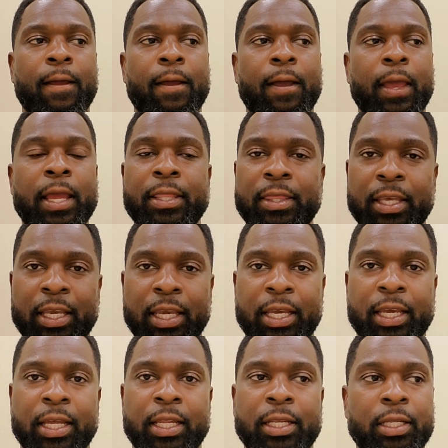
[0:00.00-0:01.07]
and
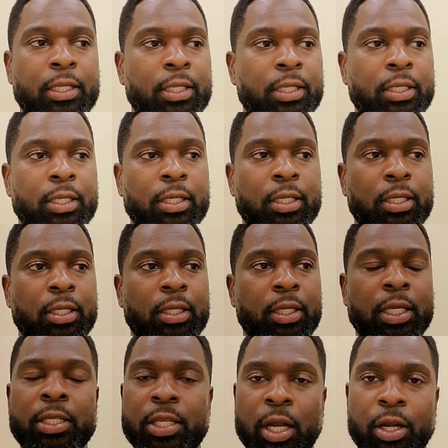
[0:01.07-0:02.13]
then he
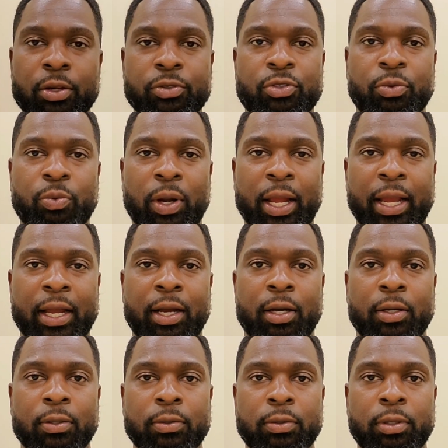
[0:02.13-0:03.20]
turns
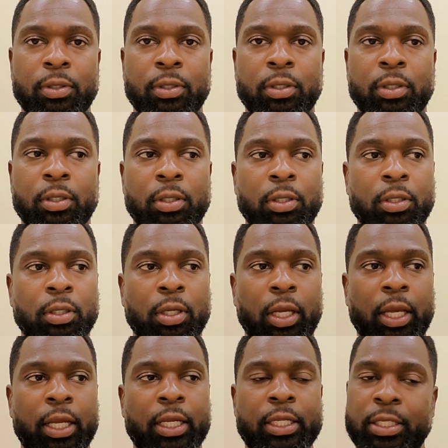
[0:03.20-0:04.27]
around
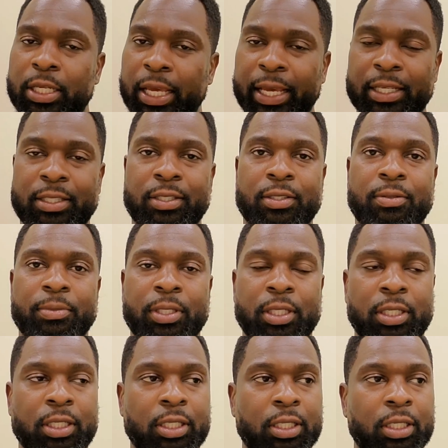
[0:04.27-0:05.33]
and he texts me
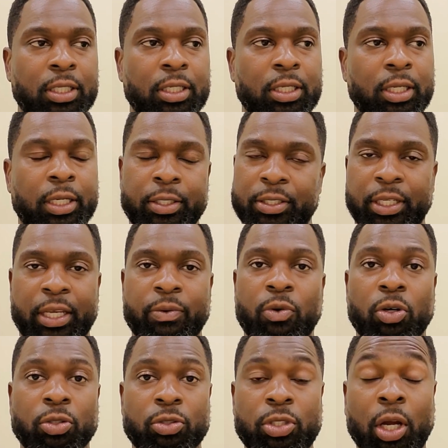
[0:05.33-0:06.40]
and say he
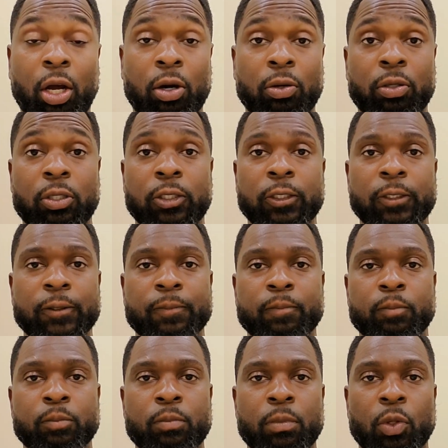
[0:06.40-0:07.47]
want to talk.
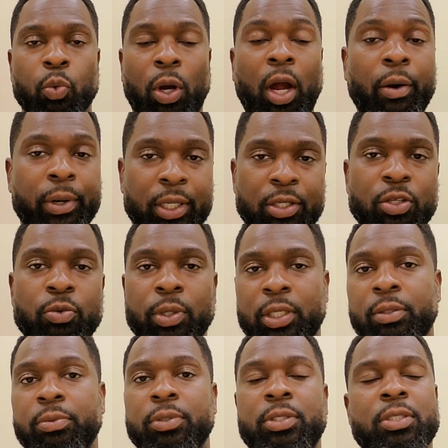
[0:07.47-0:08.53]
Well, I already knew what he
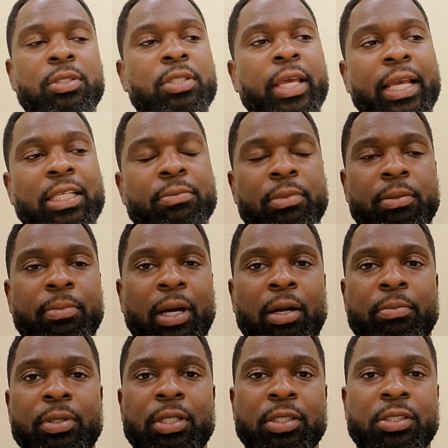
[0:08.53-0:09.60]
was texting me about,
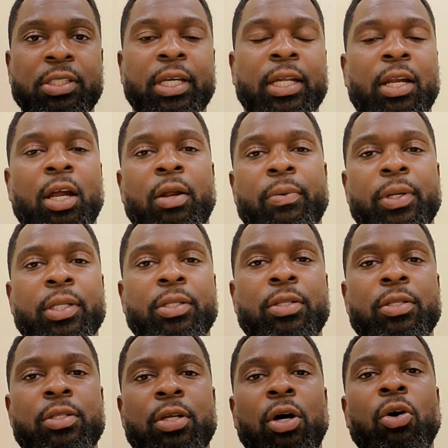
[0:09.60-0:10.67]
because he had already
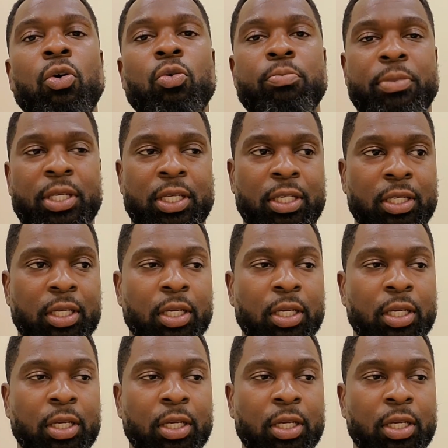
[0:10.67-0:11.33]
told me,